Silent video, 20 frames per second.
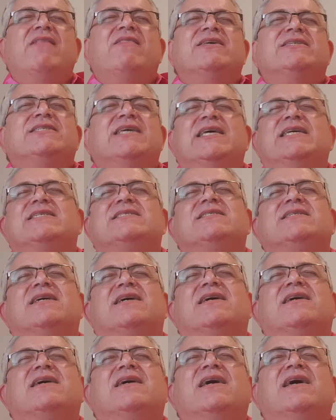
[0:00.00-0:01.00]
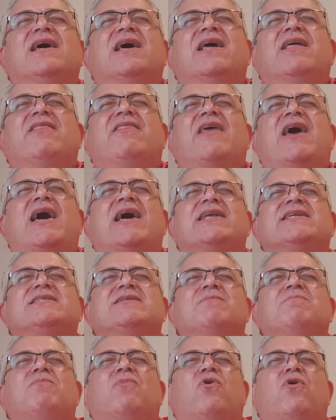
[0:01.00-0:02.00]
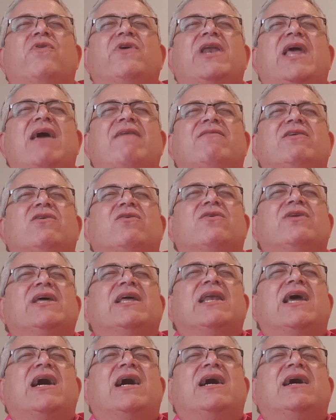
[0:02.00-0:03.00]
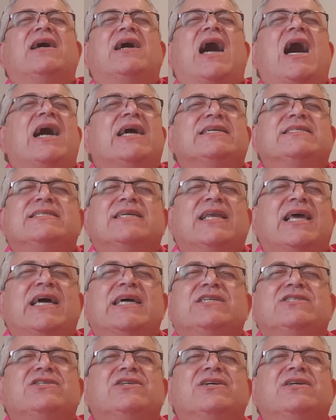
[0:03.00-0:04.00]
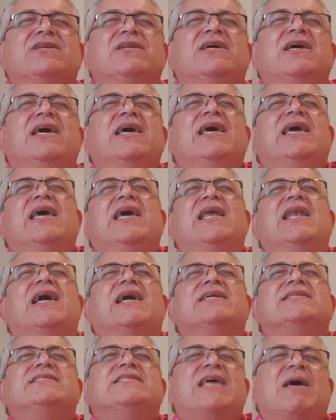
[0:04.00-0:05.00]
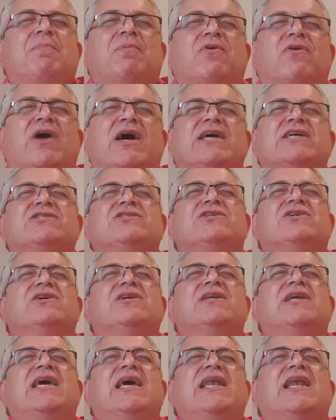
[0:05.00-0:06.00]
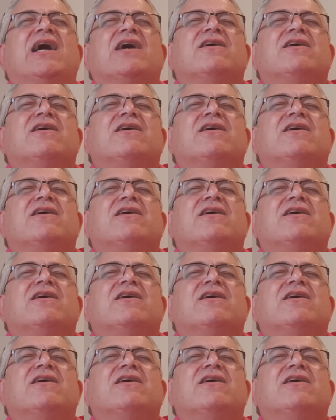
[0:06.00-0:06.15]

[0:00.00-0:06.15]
this Easter that more than ever, Lord, in our isolation, in our separation, in our